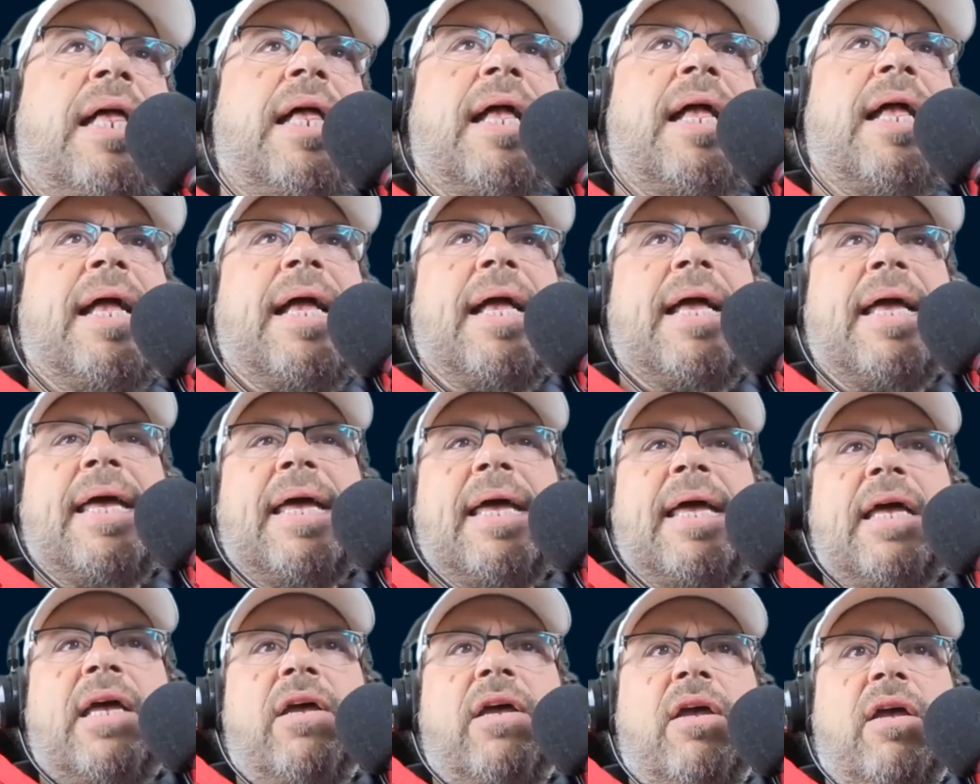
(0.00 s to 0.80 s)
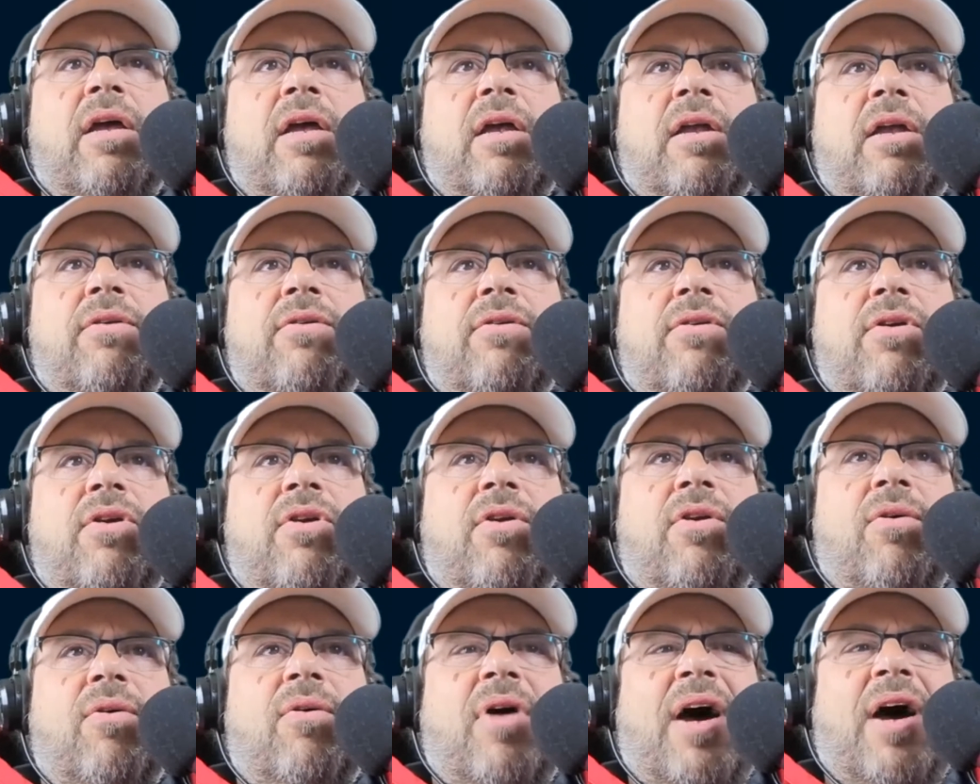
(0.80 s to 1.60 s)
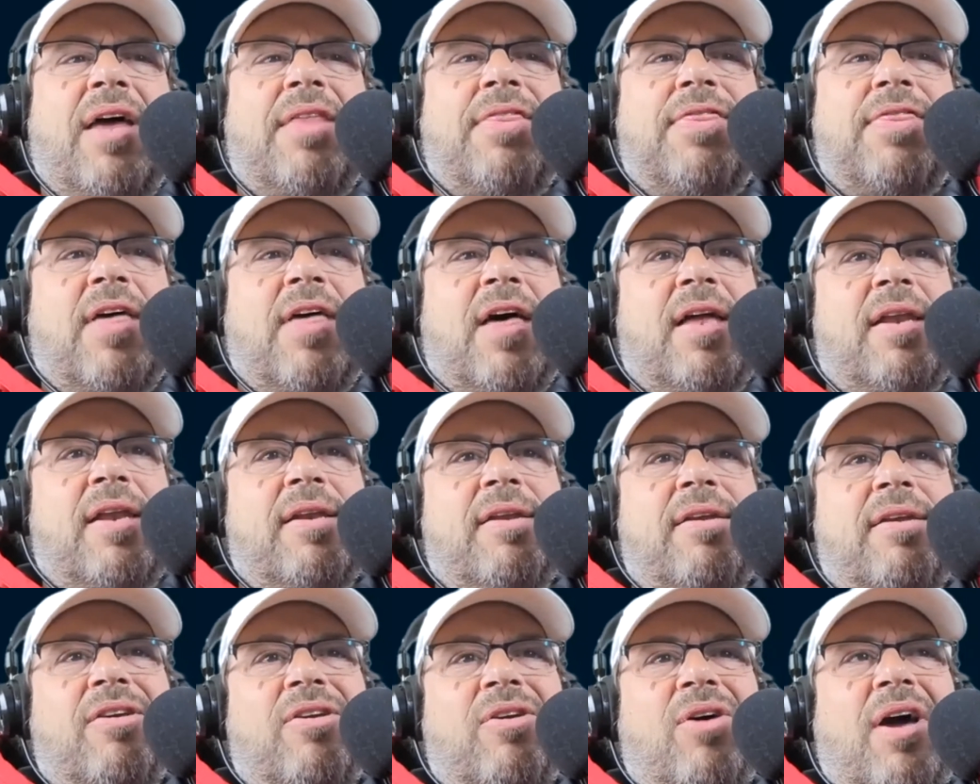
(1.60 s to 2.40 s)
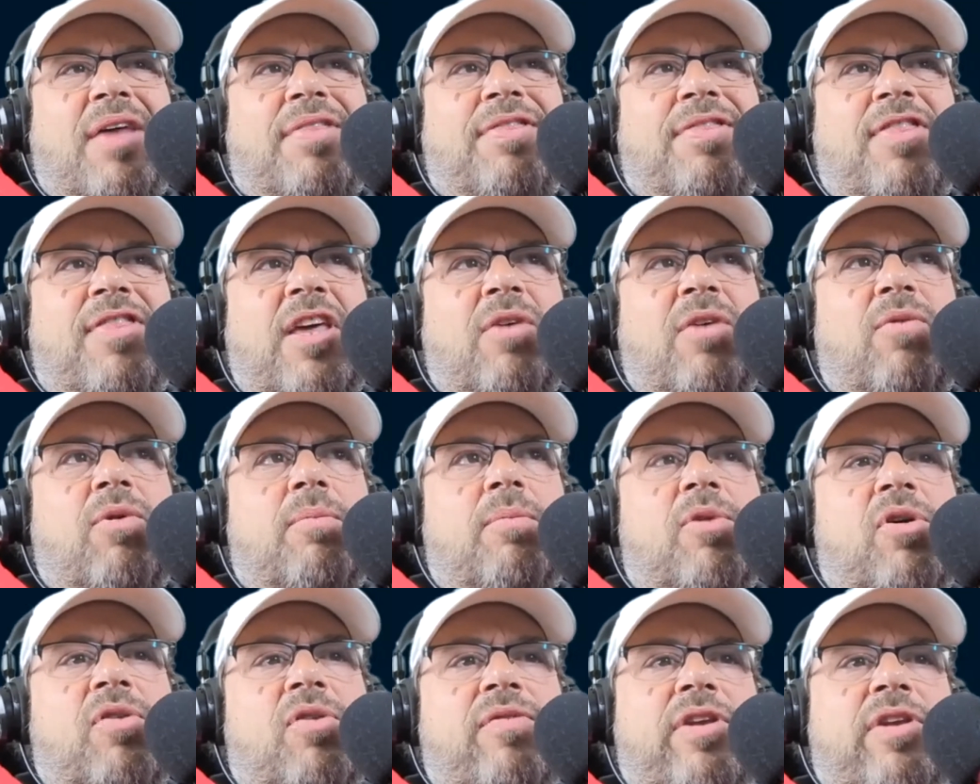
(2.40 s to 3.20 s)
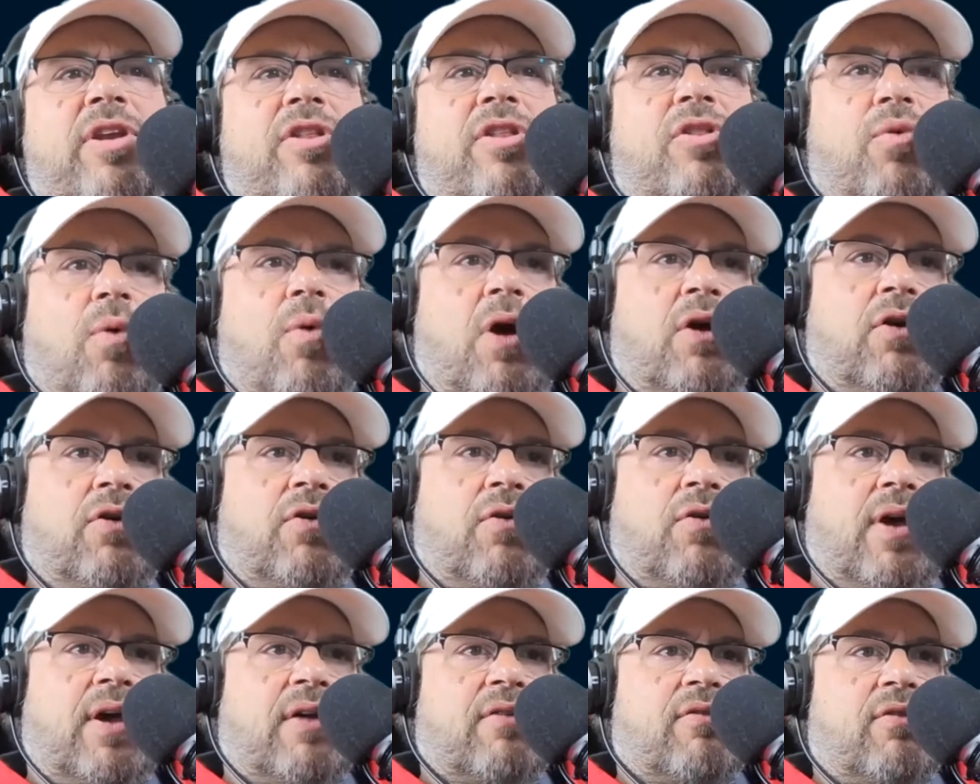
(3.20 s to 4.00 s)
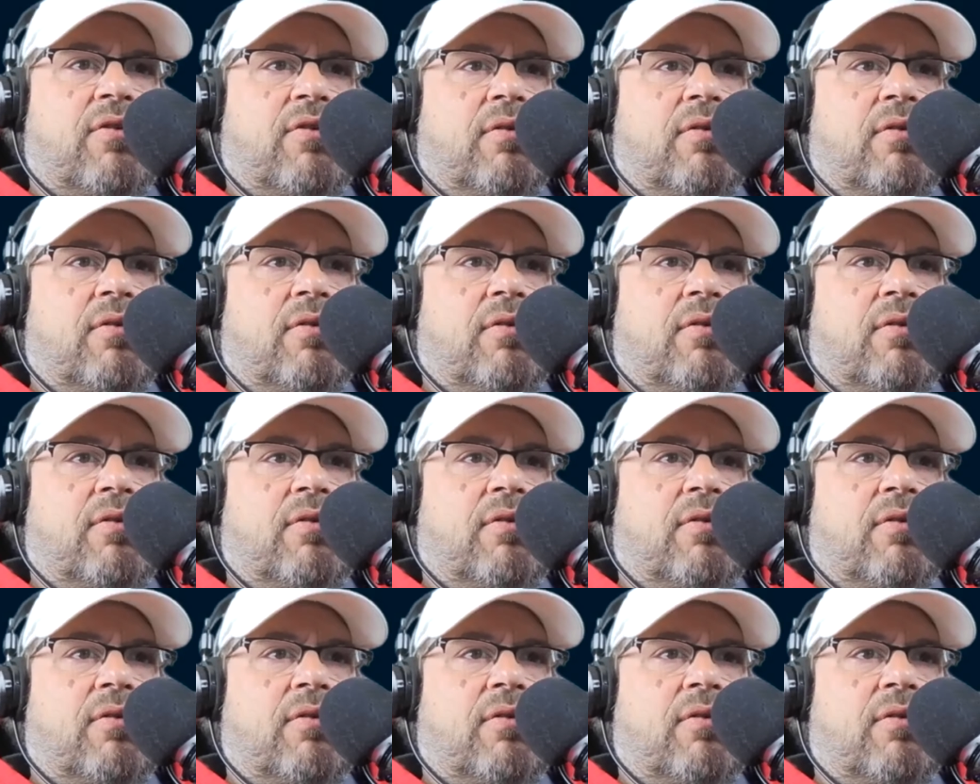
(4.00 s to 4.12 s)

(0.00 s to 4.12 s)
And, I thought, I think we're moving in the wrong direction.